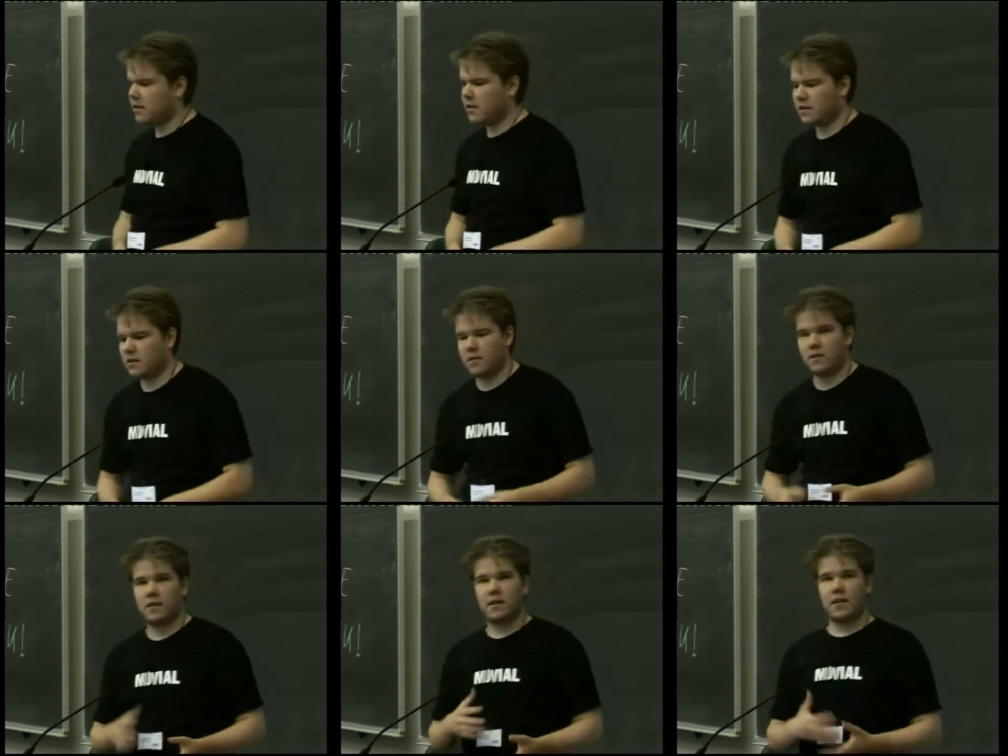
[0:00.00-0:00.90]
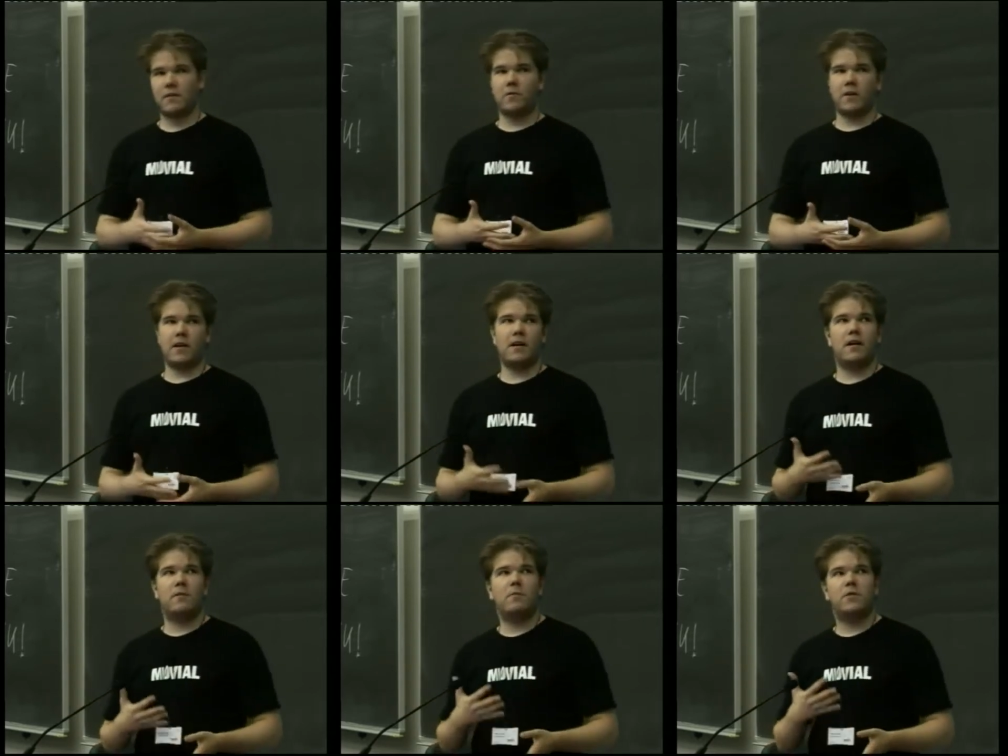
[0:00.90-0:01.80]
Uh, thankfully,
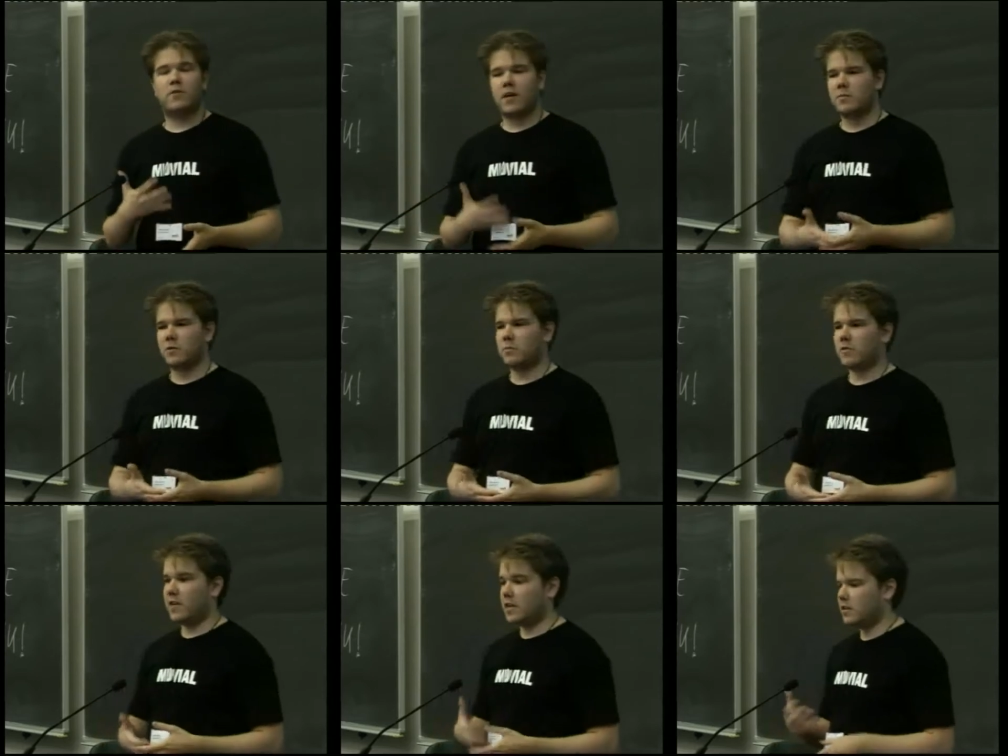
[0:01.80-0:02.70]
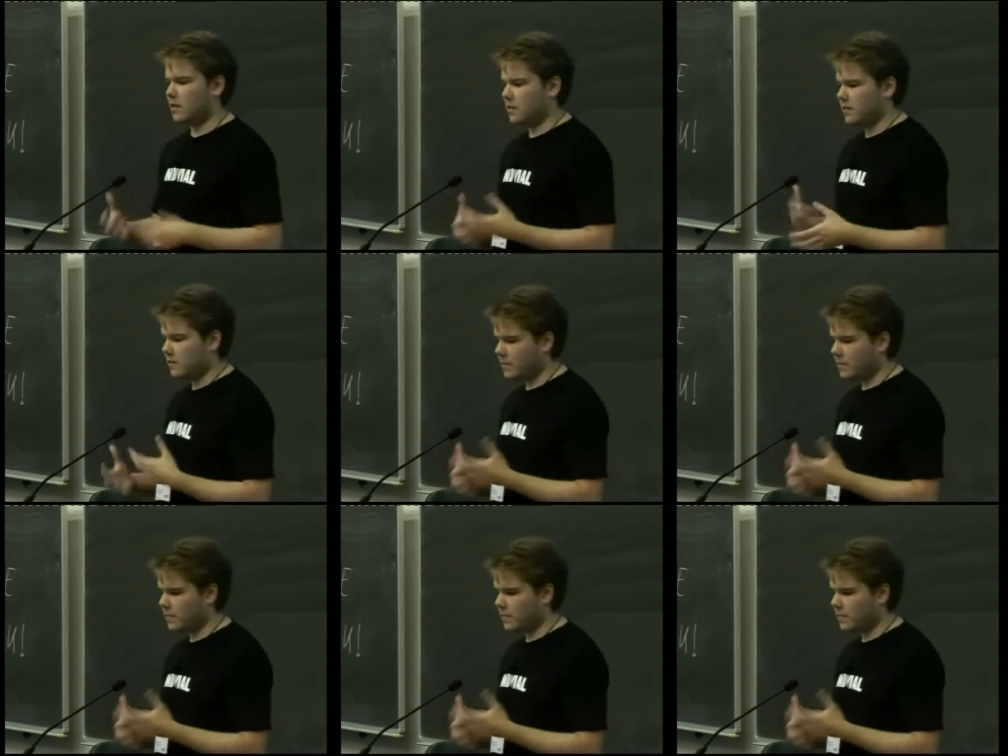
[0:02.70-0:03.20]
um, Scratchbox provides a lot of